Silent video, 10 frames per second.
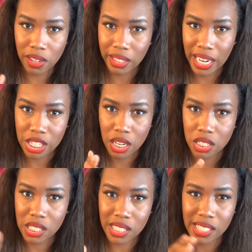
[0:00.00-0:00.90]
foundation,
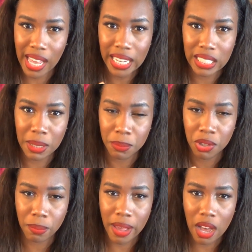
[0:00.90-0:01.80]
just lightly
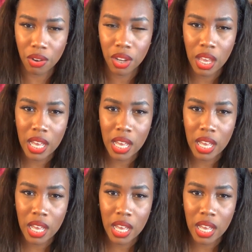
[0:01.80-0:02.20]
mute them out